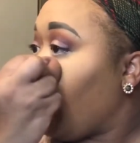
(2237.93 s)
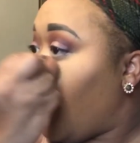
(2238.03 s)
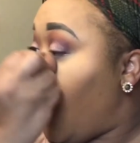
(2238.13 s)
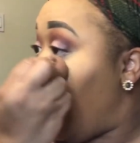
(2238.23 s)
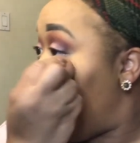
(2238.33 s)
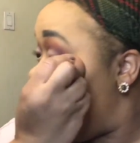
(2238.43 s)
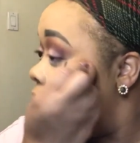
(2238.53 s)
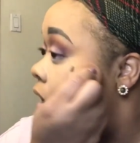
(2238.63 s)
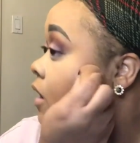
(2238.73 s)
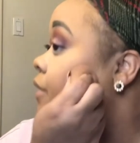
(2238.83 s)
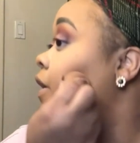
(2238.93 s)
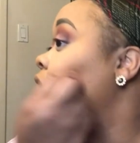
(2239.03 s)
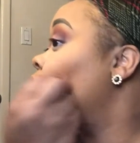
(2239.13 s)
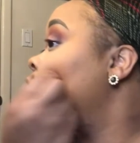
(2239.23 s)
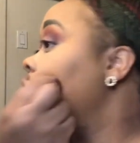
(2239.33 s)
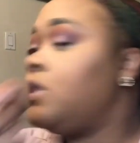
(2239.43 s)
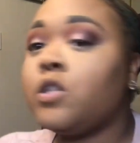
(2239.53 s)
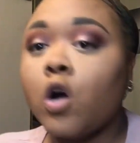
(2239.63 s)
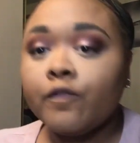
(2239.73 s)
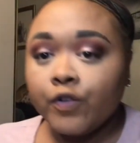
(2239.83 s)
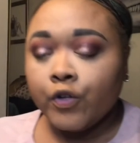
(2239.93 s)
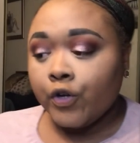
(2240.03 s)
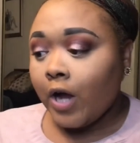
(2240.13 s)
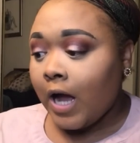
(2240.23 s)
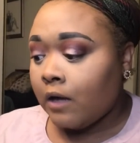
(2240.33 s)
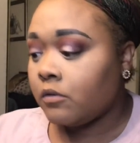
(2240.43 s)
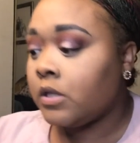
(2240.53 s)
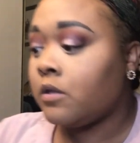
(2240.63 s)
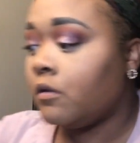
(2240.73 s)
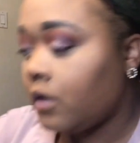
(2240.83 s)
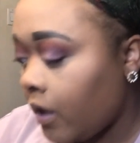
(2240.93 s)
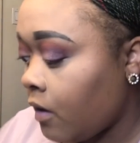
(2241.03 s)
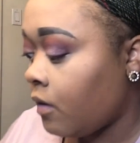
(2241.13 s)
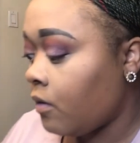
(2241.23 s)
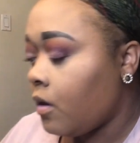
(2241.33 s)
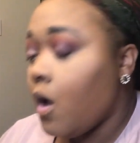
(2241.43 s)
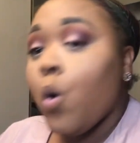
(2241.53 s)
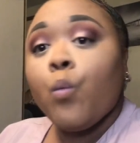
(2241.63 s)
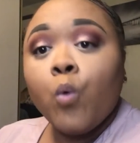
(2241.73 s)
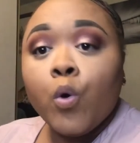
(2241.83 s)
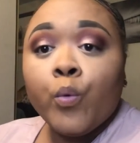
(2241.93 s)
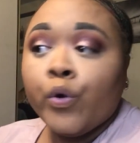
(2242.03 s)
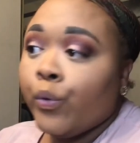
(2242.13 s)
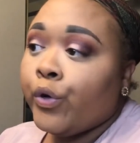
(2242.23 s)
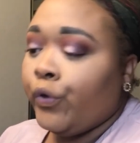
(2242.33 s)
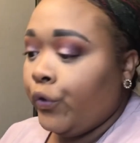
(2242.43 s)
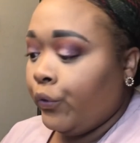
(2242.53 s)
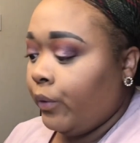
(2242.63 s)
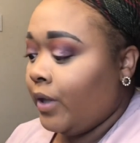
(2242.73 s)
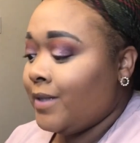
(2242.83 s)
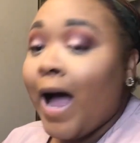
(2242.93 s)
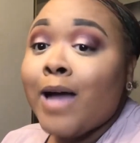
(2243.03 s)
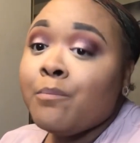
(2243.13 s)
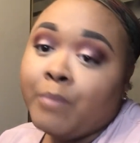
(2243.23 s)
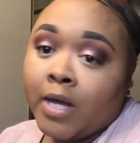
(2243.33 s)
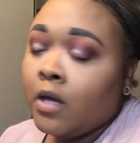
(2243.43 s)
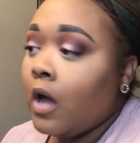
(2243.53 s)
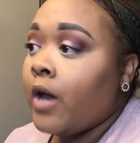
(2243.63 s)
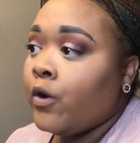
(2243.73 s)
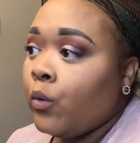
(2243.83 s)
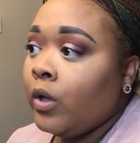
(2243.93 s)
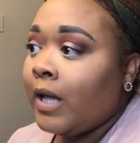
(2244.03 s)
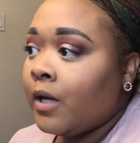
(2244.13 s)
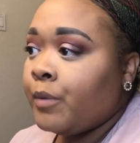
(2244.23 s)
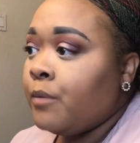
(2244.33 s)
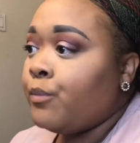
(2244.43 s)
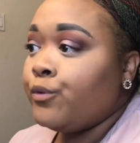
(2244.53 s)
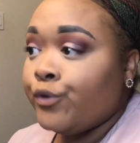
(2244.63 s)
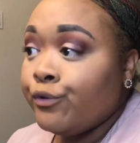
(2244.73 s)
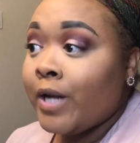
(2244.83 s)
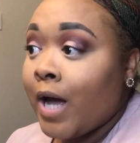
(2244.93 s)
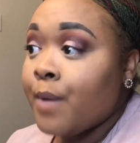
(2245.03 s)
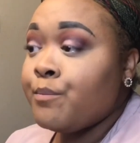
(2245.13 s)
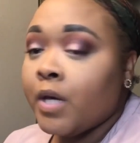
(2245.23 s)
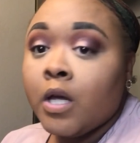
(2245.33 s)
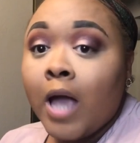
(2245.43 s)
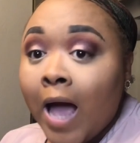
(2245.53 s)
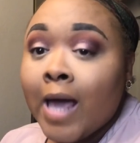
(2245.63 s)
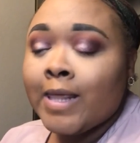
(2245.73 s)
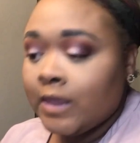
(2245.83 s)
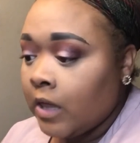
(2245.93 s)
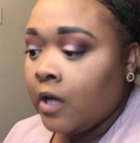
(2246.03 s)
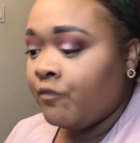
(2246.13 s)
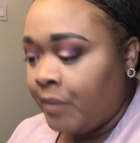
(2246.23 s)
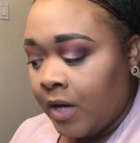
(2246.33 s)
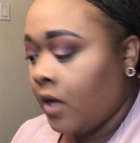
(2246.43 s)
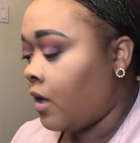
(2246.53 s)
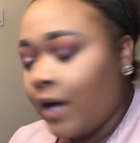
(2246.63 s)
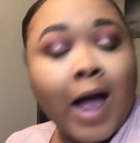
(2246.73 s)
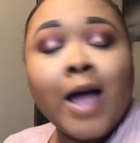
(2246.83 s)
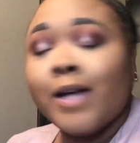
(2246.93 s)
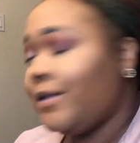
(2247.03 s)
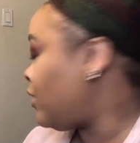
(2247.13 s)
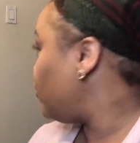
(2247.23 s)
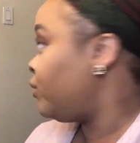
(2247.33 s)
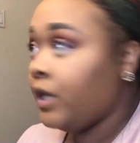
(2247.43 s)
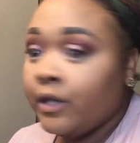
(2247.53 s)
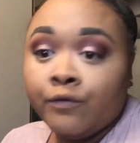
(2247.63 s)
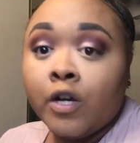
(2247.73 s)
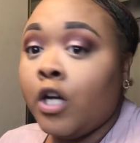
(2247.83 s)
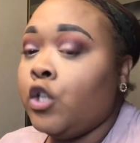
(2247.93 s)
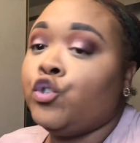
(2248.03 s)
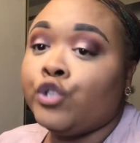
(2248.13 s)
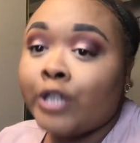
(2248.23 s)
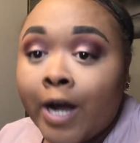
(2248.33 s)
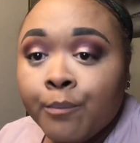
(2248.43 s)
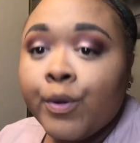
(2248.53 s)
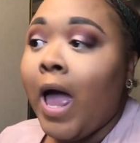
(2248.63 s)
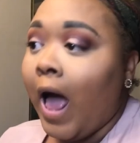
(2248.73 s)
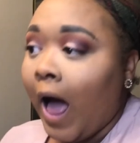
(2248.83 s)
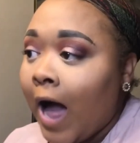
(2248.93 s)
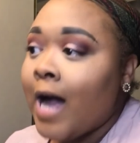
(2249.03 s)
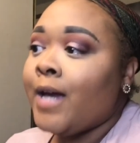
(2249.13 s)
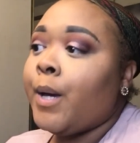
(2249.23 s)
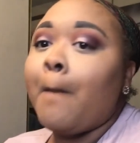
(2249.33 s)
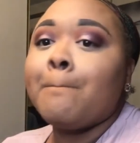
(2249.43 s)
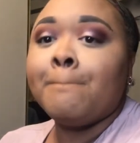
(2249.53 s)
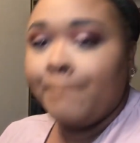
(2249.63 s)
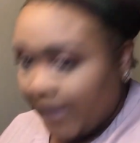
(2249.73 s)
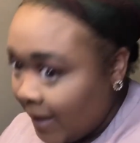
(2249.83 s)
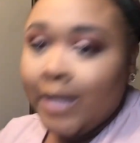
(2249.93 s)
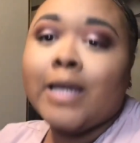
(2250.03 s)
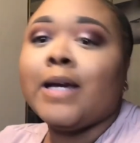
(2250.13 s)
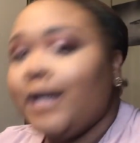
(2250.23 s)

All right, so we soften her out. So now what we're going to do is I bake. I know a lot of people do not bake. I love baking. I don't give a crap. I bake.